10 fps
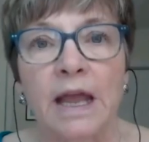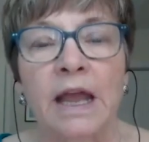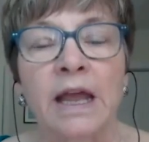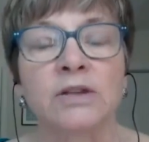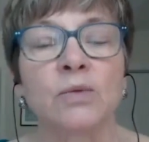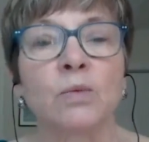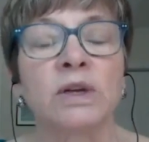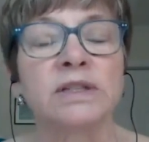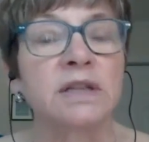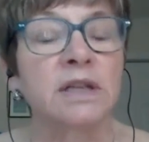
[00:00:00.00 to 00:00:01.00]
and the
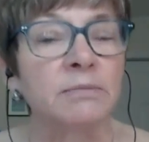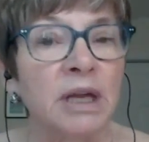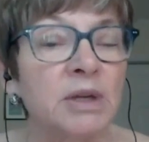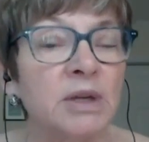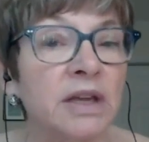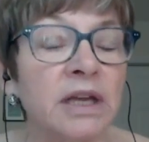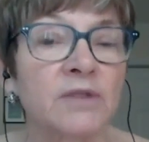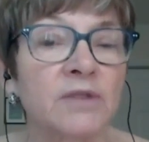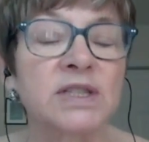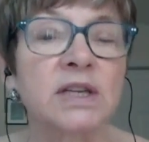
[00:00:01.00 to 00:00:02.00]
ones that maybe they
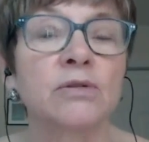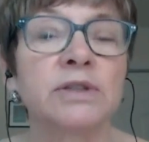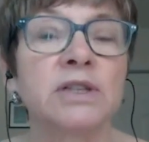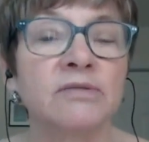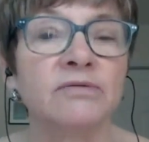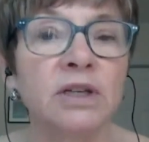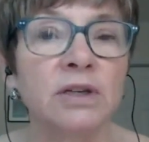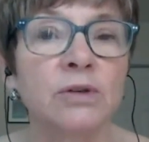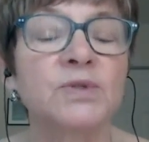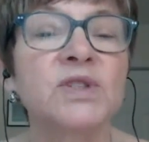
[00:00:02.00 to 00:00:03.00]
have seen on
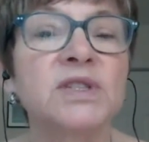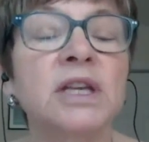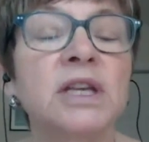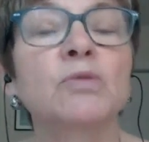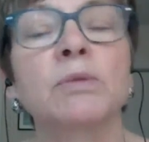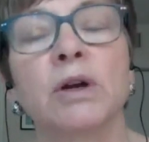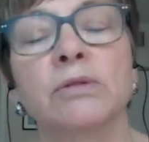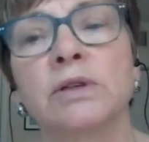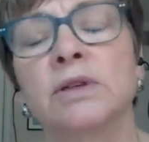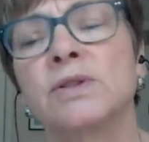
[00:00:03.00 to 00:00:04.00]
TV who seem
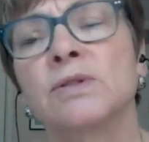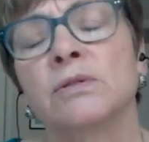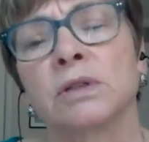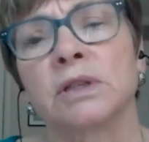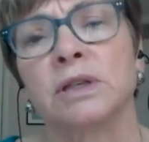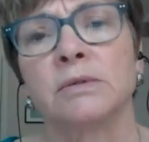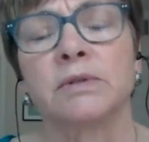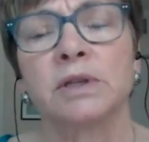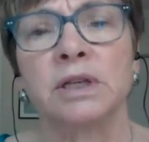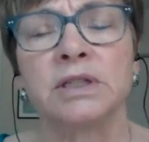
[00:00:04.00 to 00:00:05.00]
remote. Now, certainly
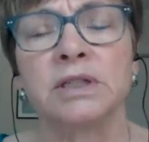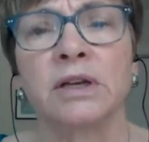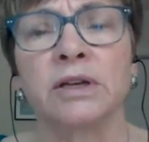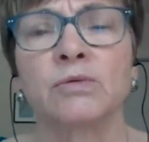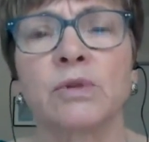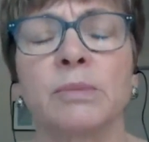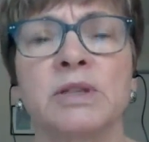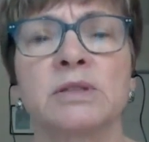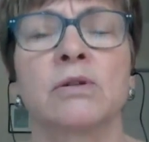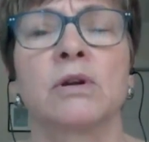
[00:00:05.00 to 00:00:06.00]
the Italian
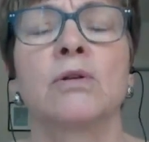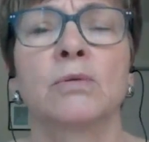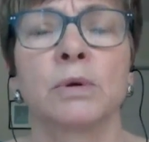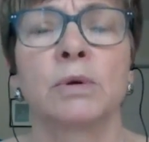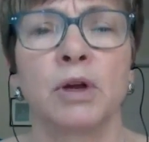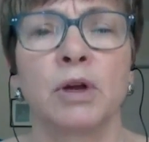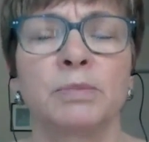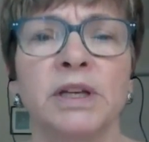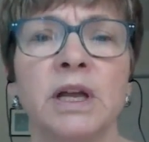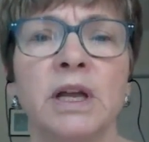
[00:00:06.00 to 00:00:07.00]
rabbis are not all remote,
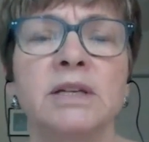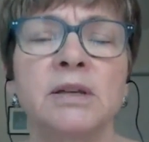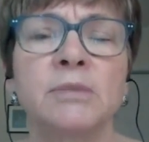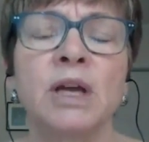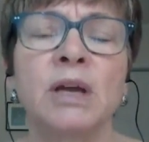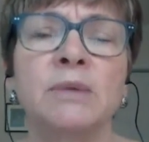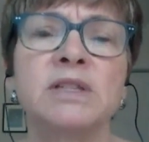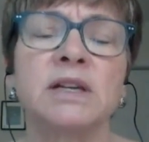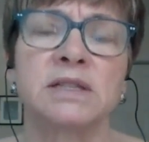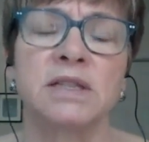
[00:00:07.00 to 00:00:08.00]
but sometimes
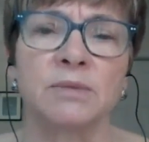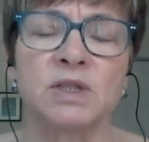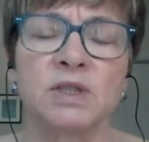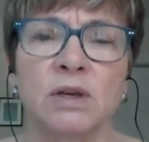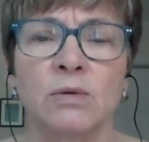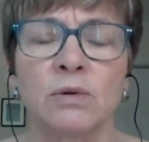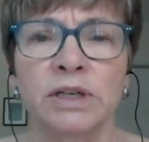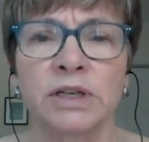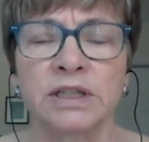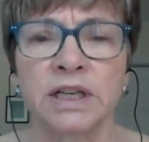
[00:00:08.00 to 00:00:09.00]
they seem so
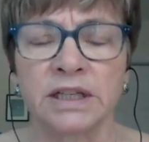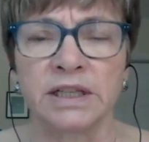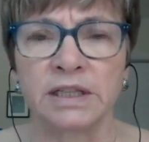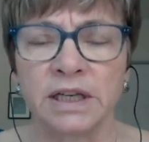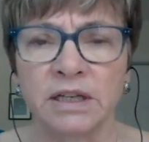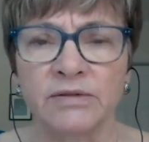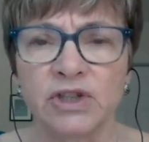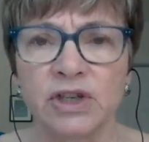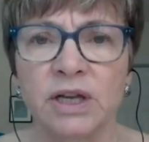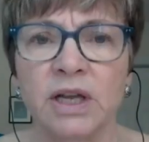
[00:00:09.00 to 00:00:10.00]
on Italian
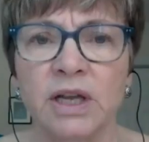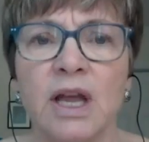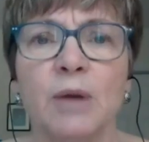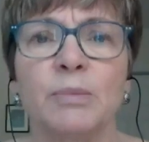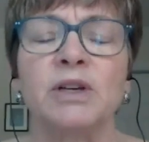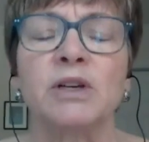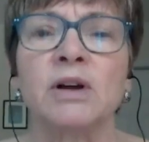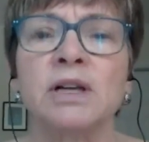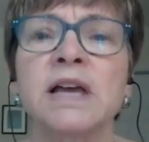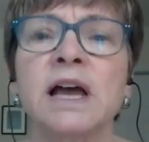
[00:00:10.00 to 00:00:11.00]
television. But
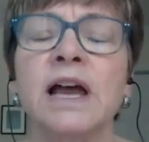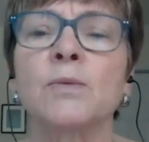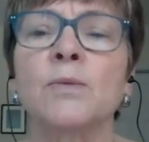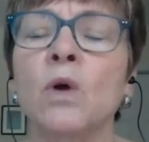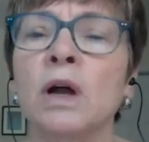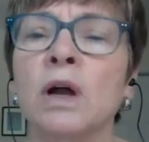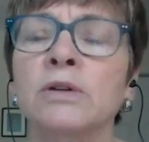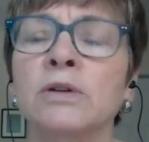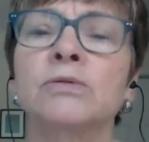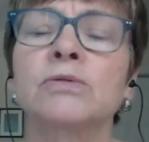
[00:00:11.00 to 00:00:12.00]
because I walk
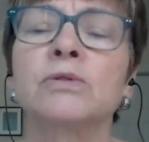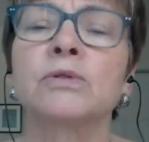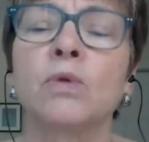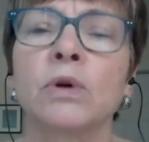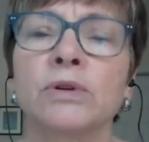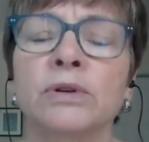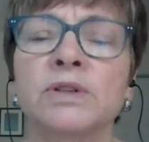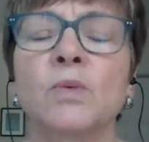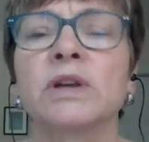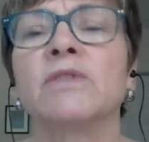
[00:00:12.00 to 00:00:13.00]
through the quarter as
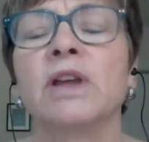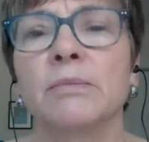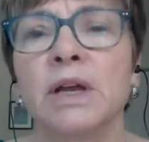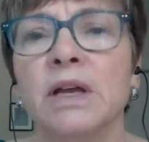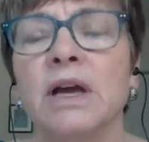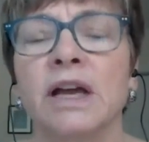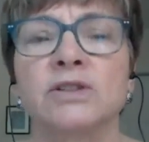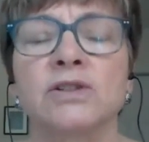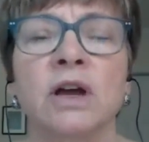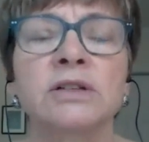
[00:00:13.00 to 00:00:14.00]
one of them, I
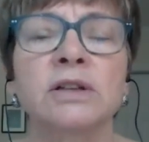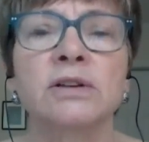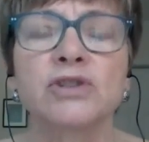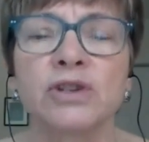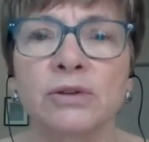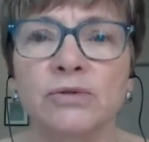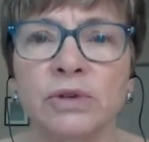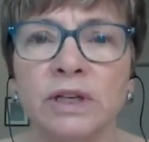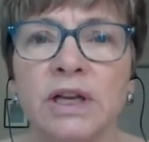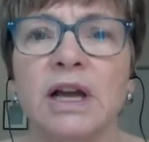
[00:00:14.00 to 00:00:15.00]
talk to their
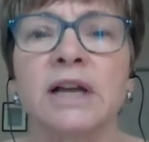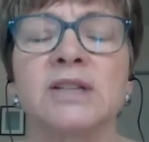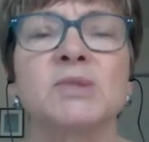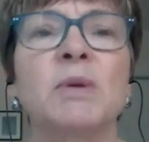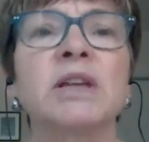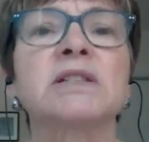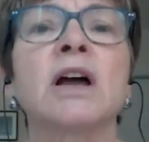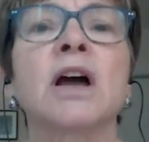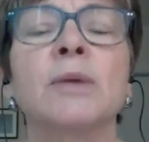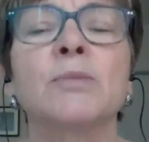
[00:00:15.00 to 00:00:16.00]
children, I spend
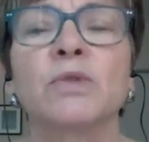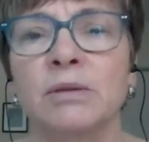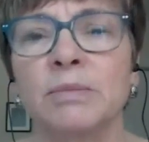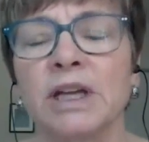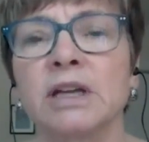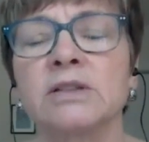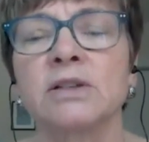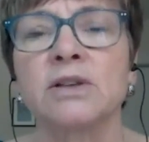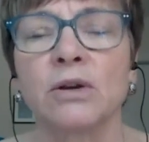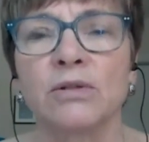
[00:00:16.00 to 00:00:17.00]
time with them, I get
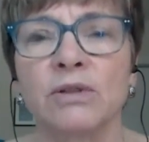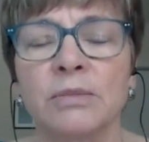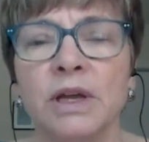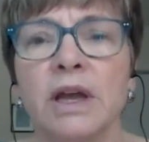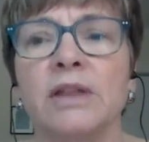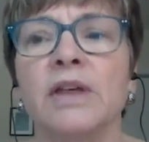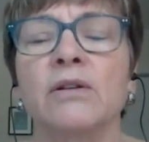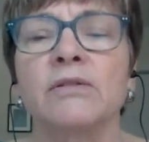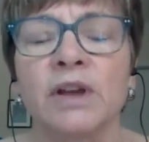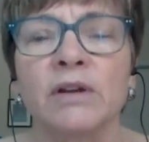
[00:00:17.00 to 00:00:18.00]
to know them,
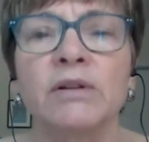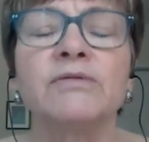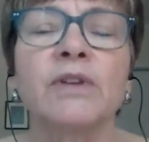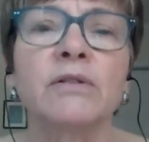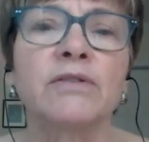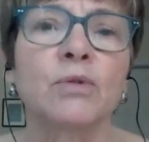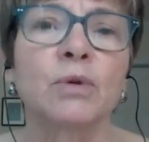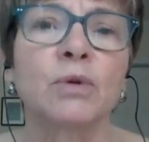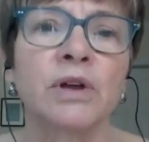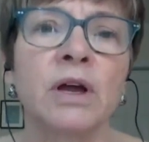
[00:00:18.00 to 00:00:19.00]
they are very, very
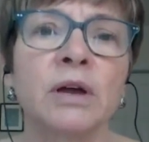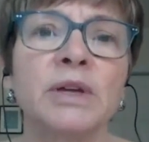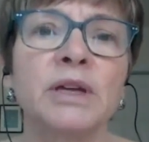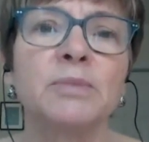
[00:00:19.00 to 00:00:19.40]
forthcoming